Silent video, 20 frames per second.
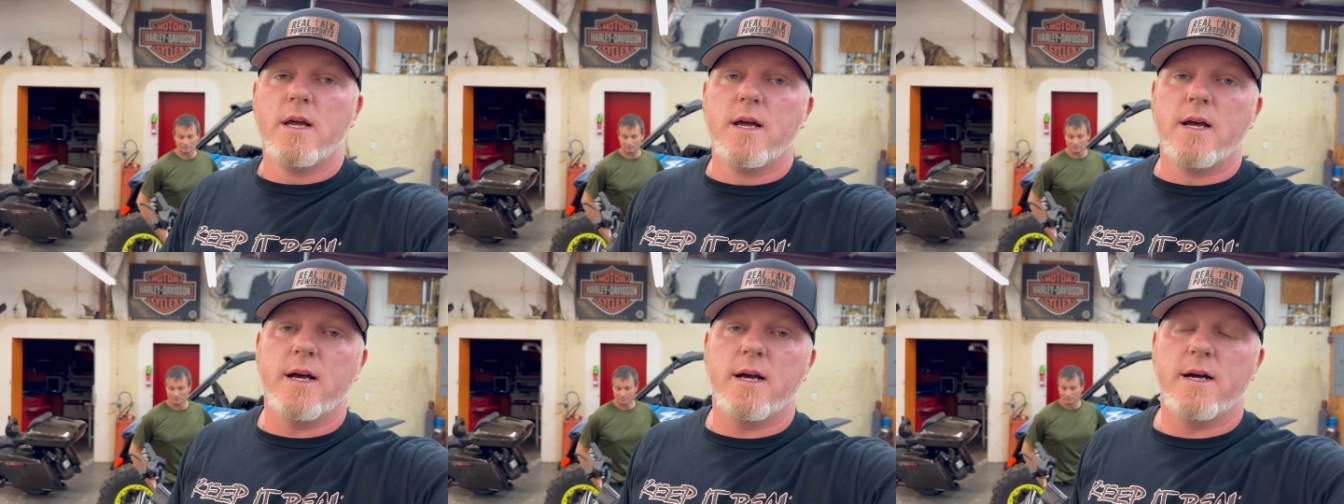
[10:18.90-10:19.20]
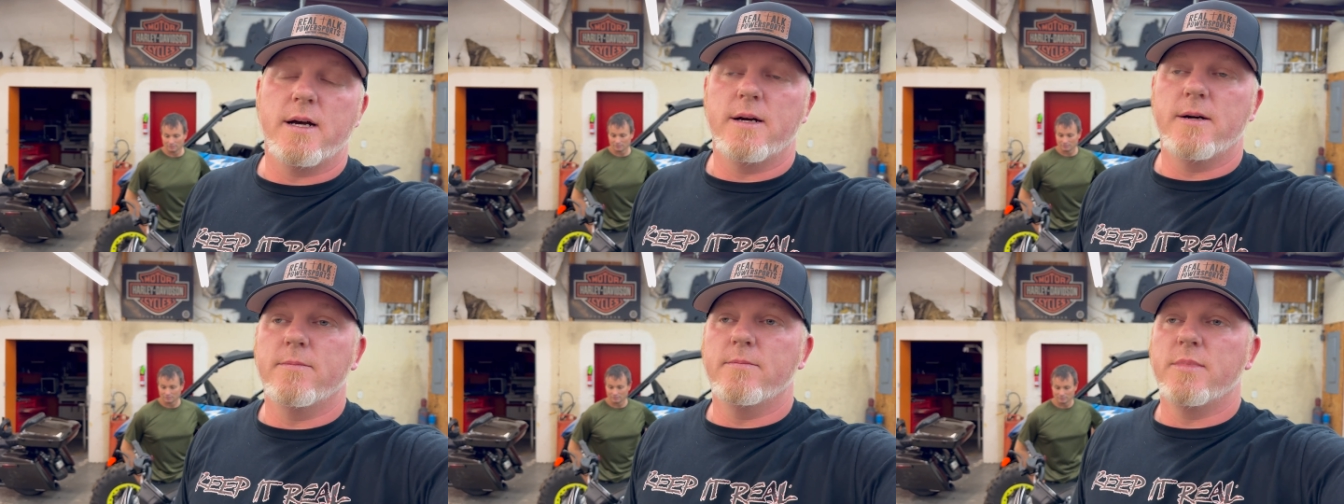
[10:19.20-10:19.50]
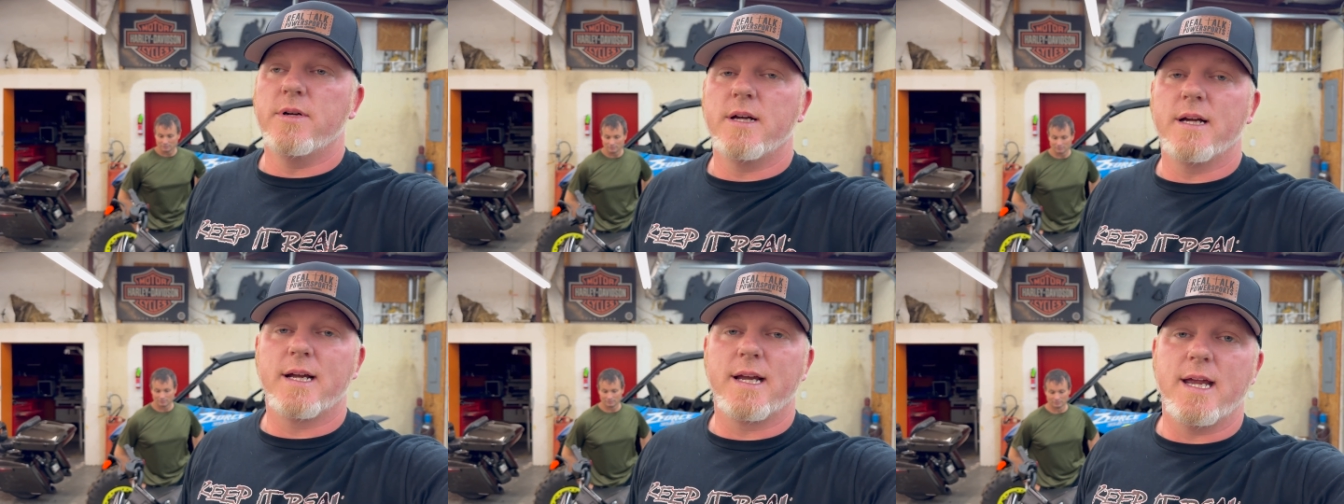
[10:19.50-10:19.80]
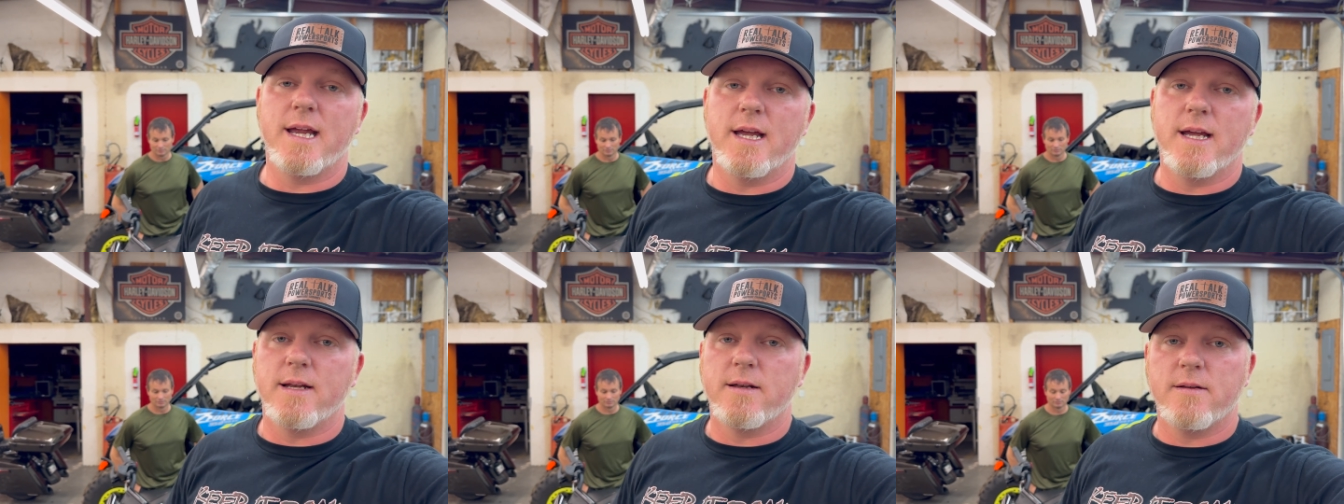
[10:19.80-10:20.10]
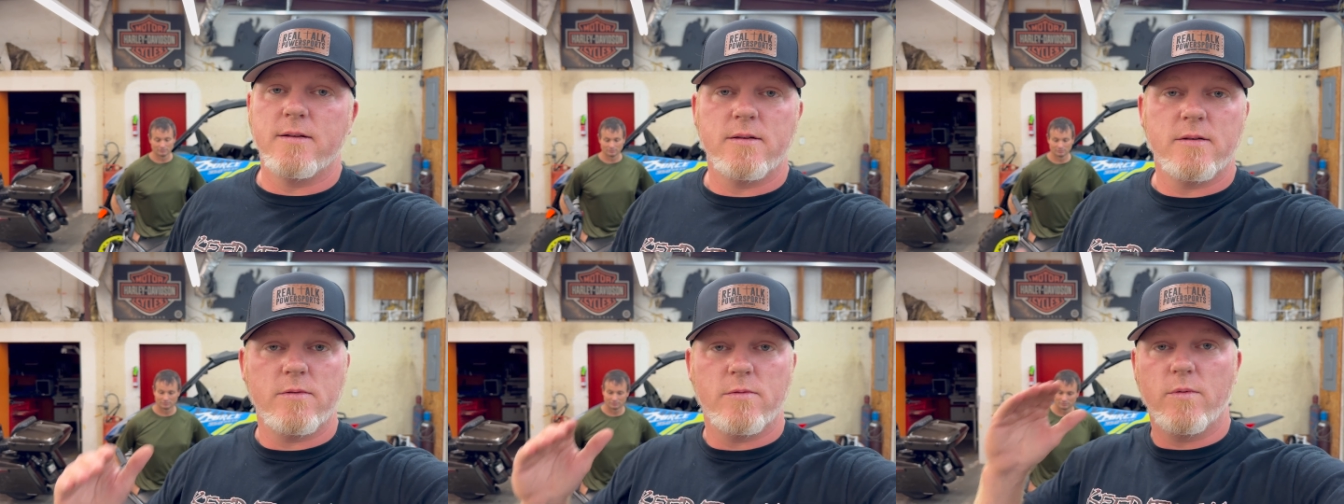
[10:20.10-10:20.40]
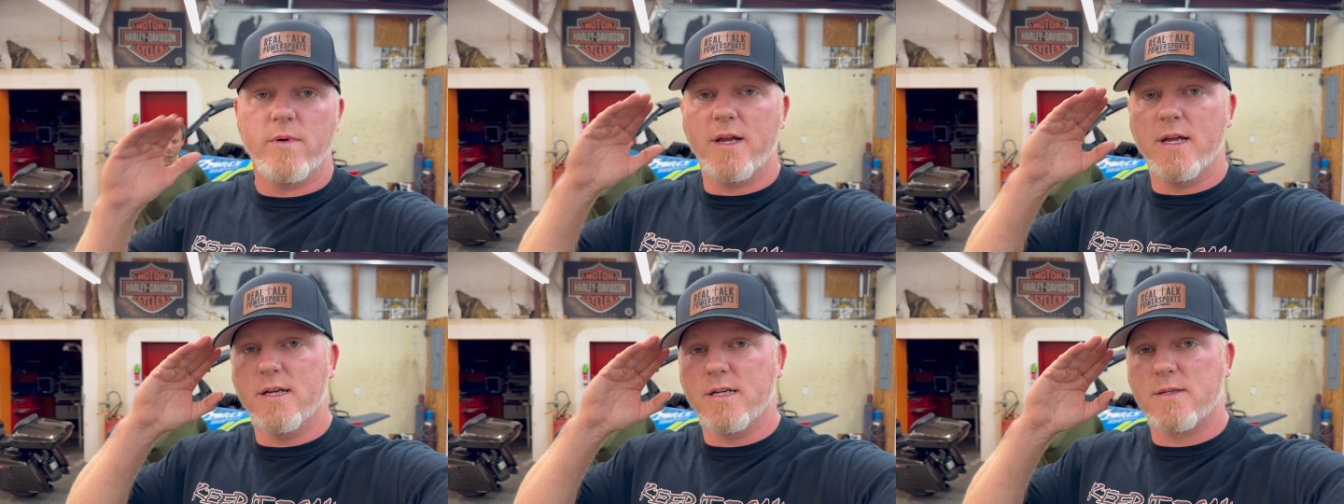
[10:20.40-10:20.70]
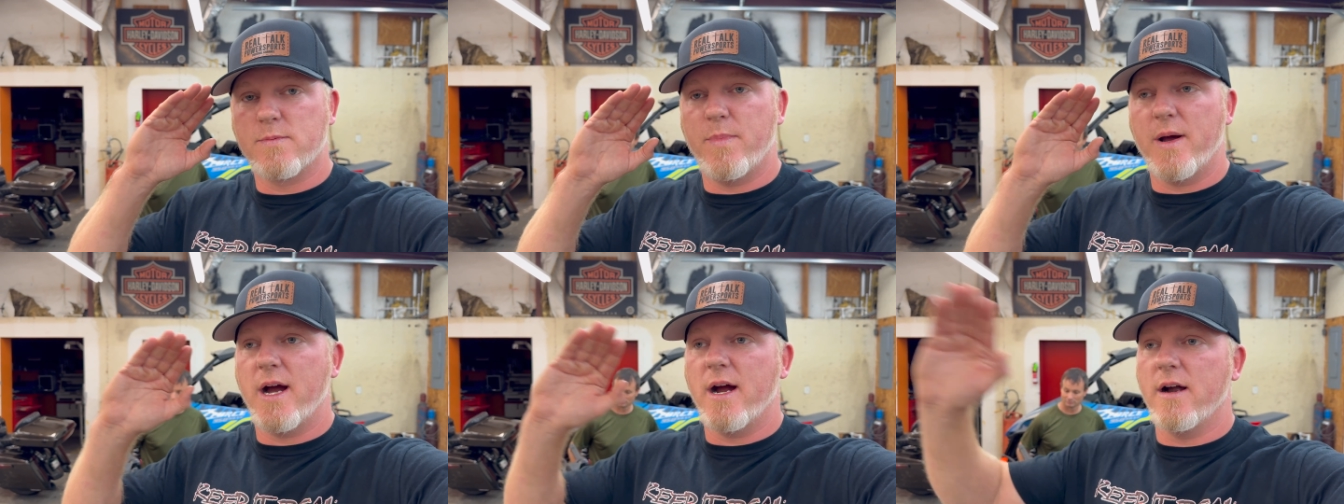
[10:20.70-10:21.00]
um, again, we
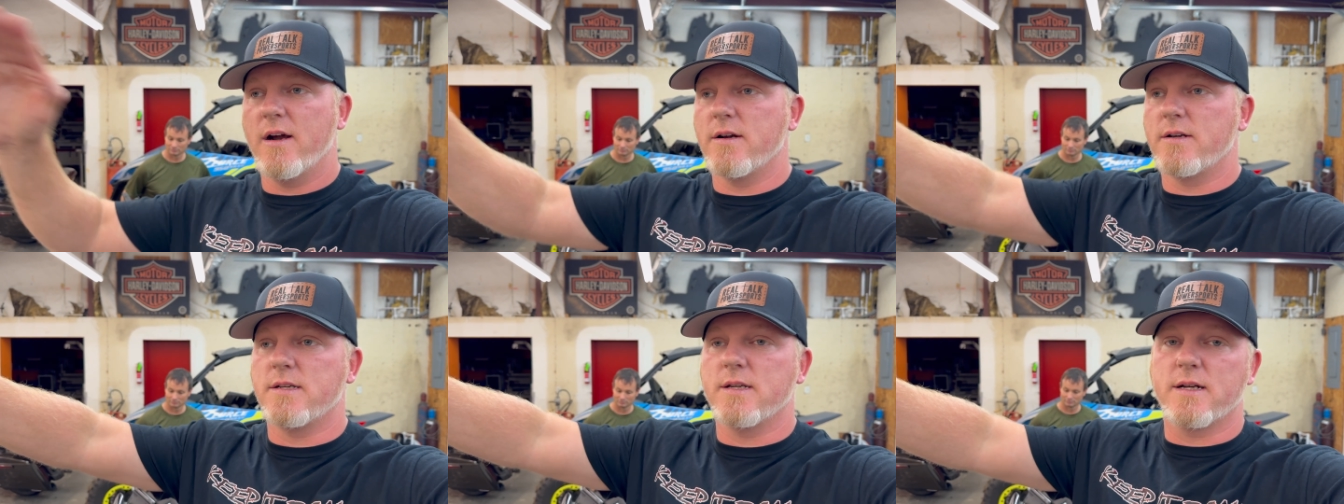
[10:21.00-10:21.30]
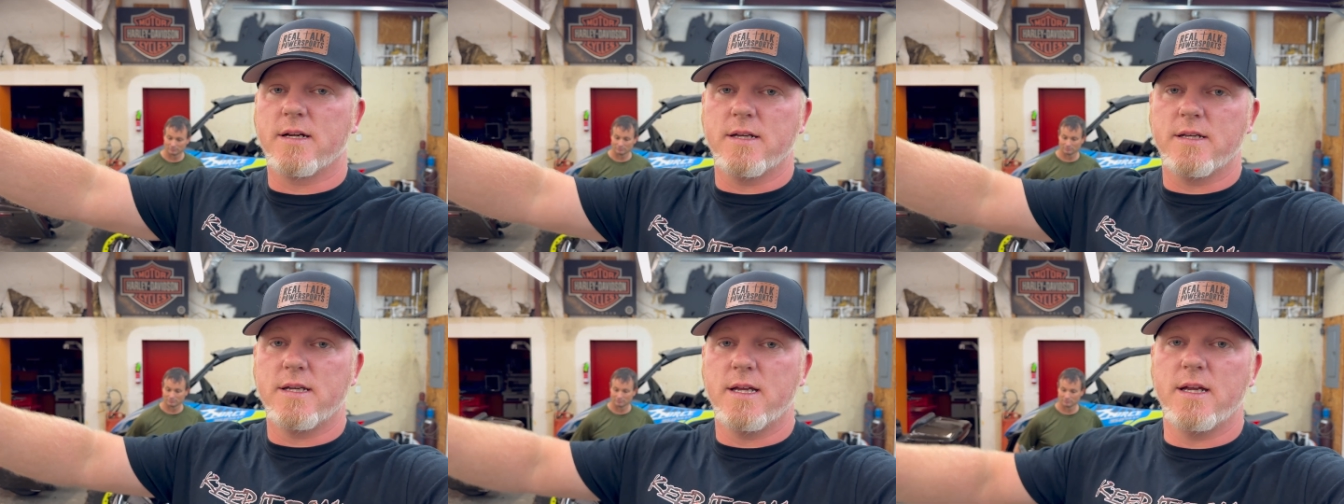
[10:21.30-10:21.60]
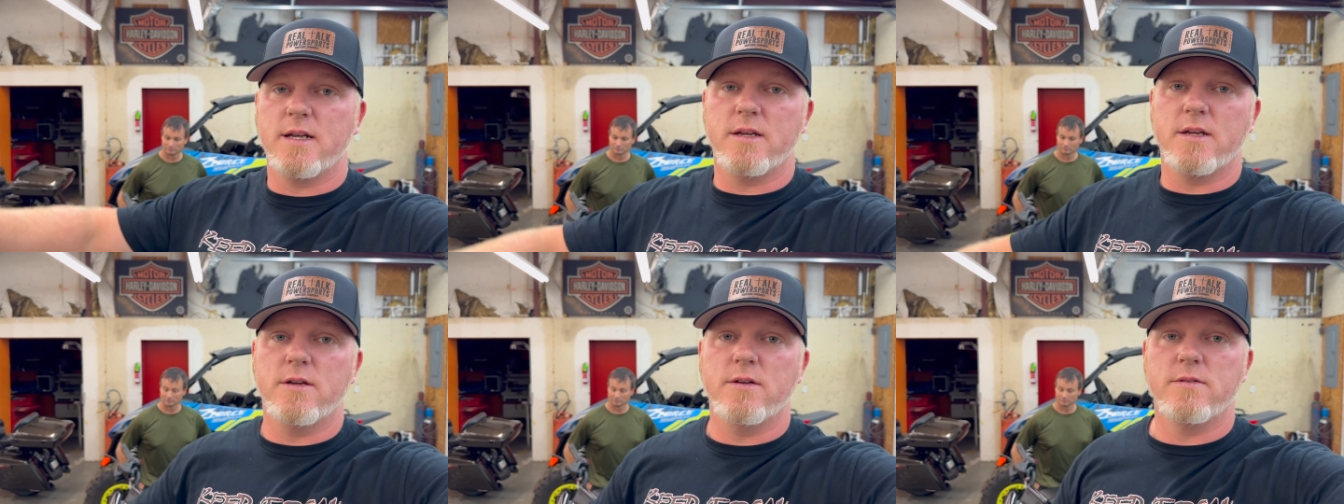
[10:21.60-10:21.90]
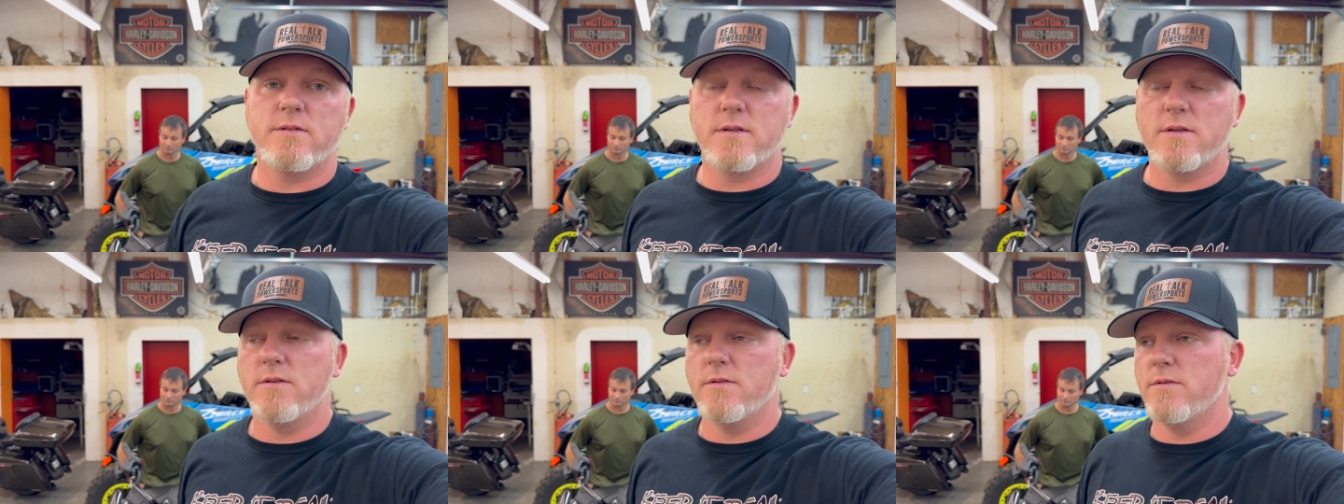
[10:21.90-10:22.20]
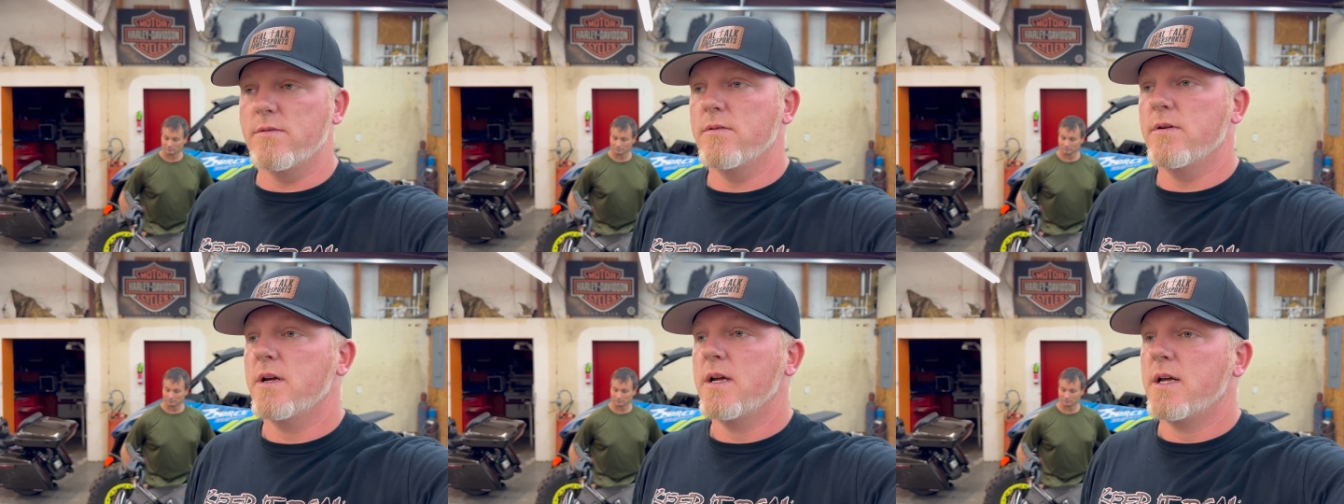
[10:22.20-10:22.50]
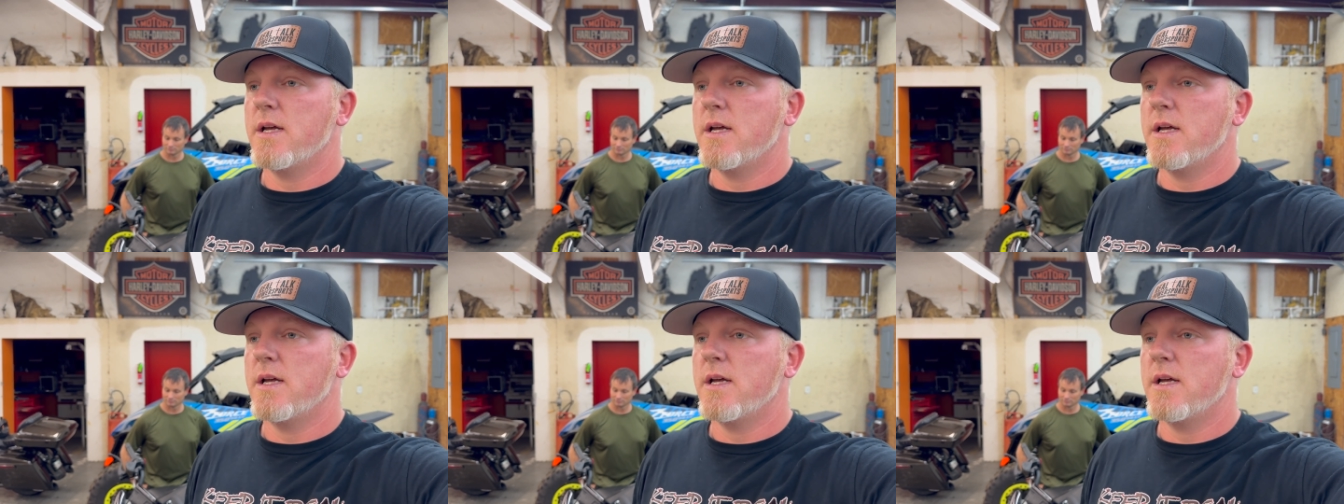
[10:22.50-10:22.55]
aspire to continue to